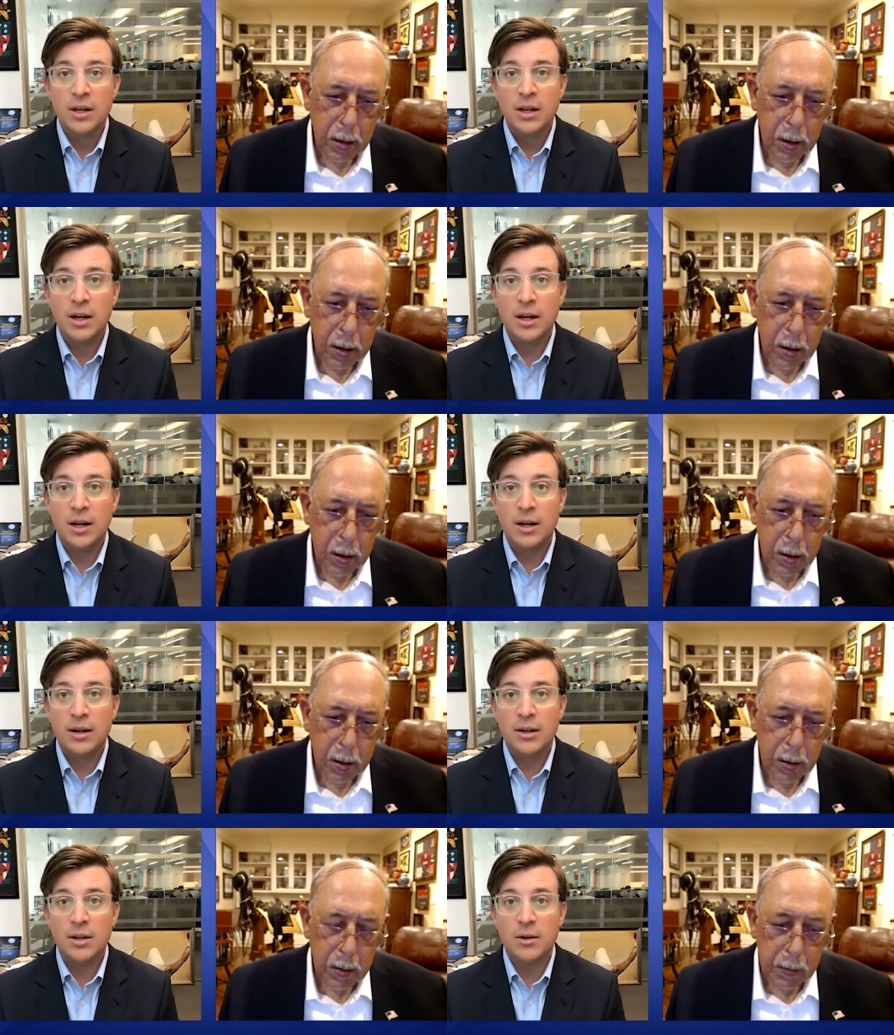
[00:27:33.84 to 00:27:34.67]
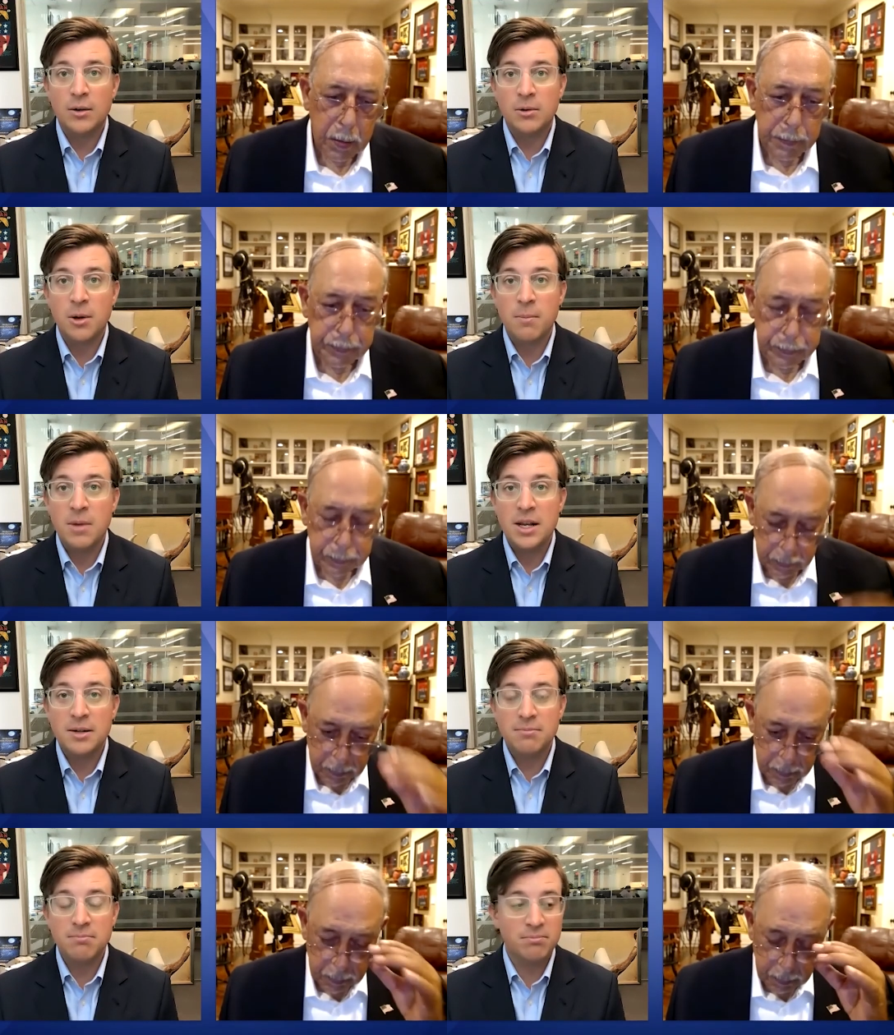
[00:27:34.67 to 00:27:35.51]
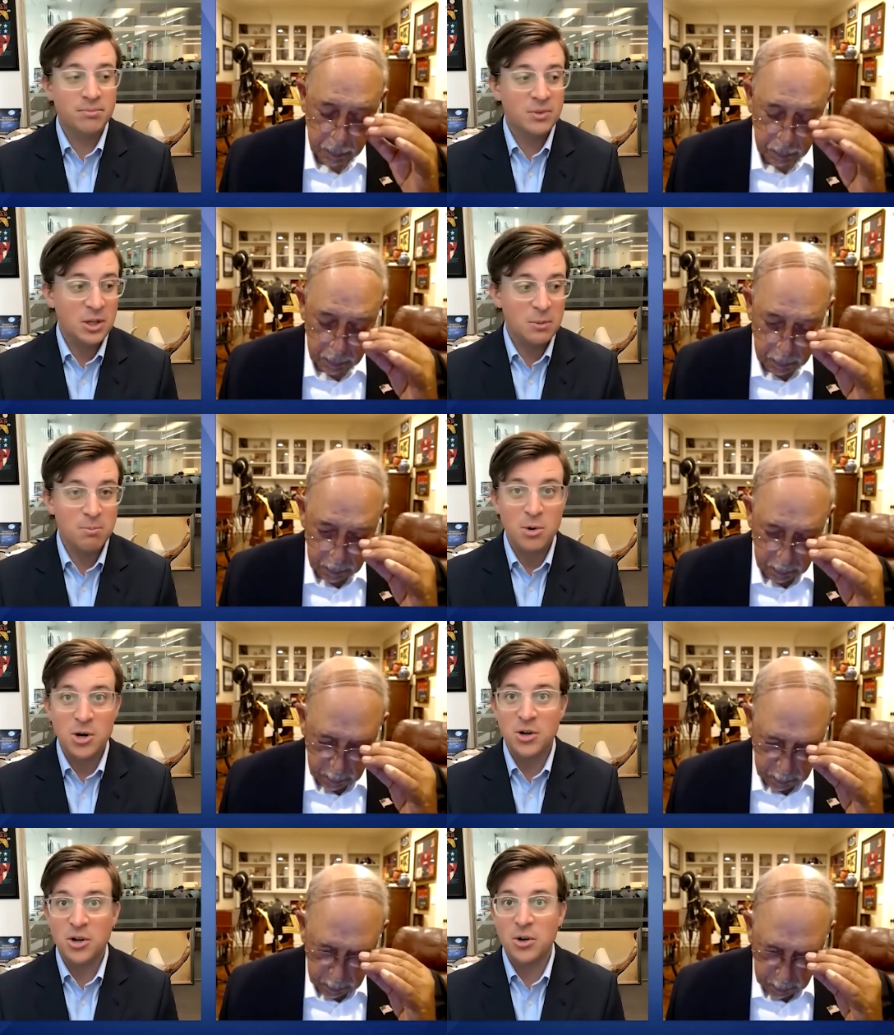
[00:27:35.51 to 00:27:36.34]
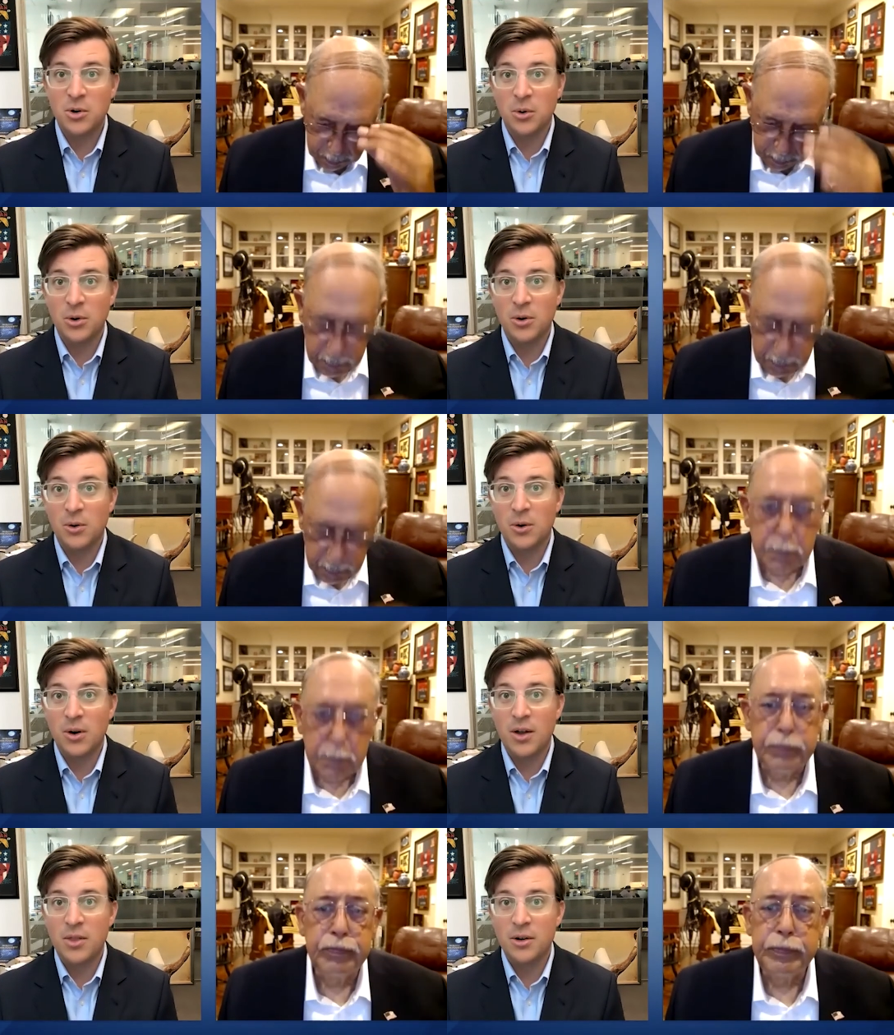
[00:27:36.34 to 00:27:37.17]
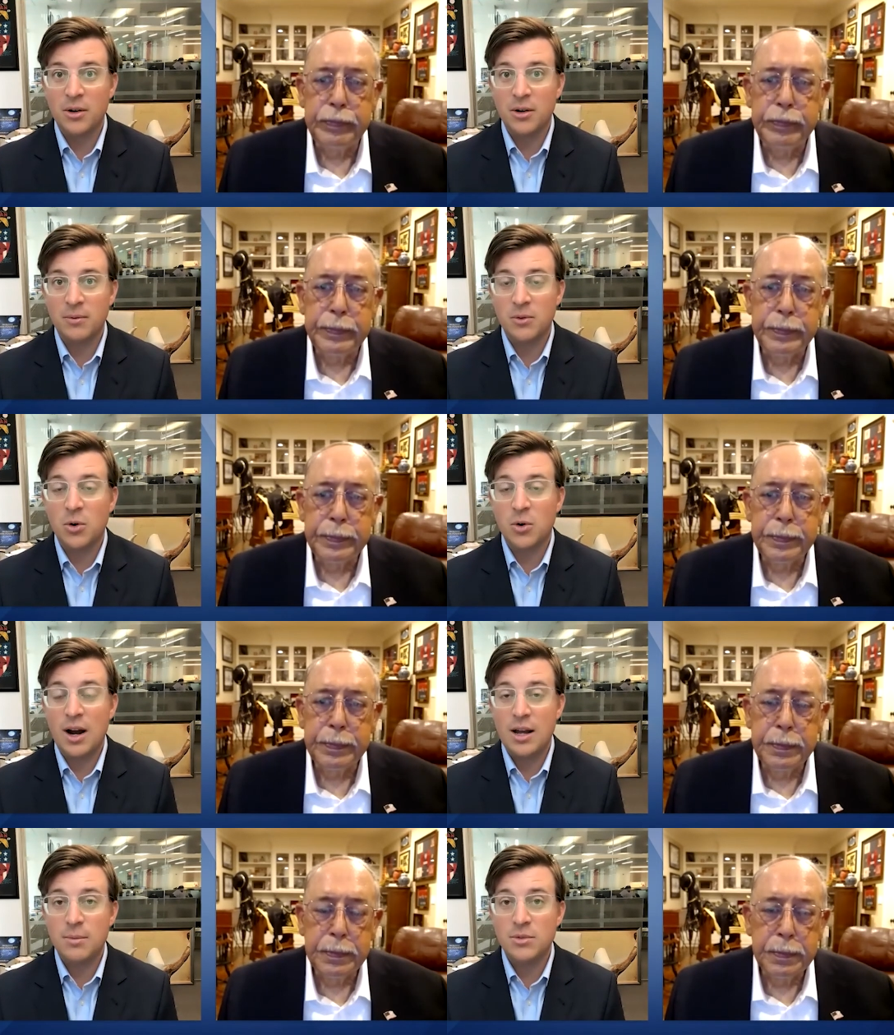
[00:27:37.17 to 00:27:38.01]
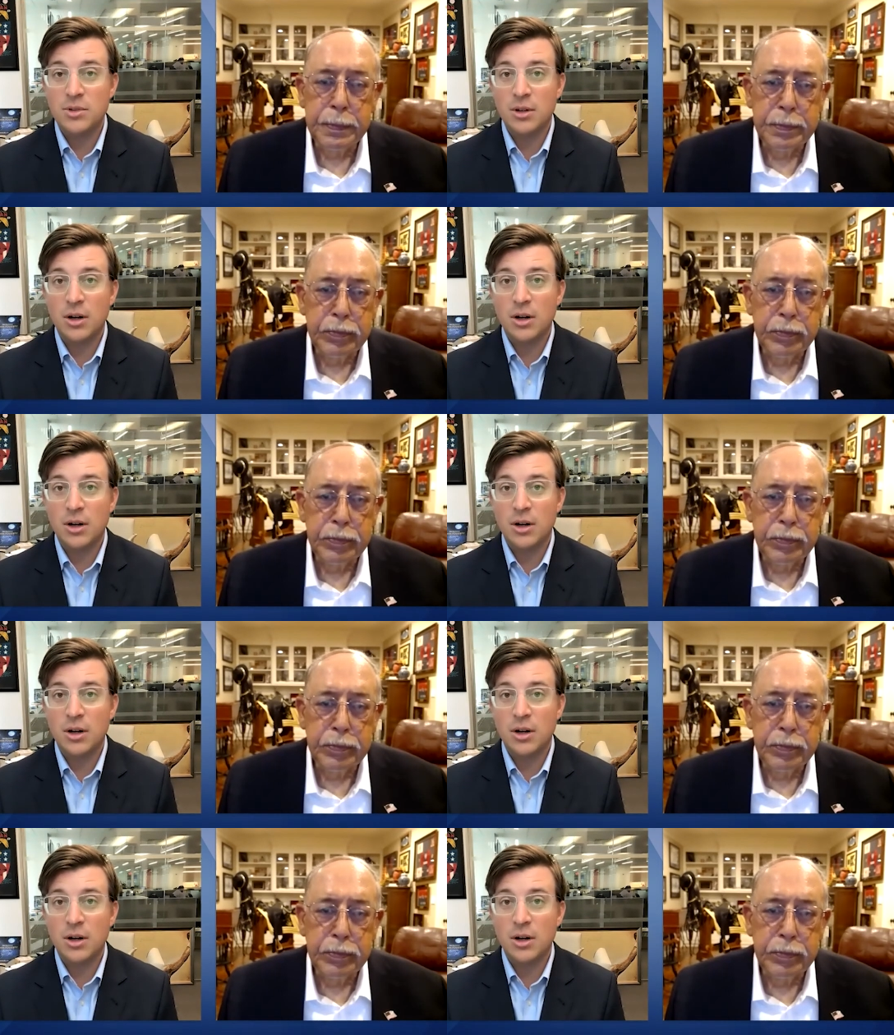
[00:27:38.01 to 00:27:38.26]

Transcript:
Speaker 1: uh, you know, committing you know, murder or, or other crimes?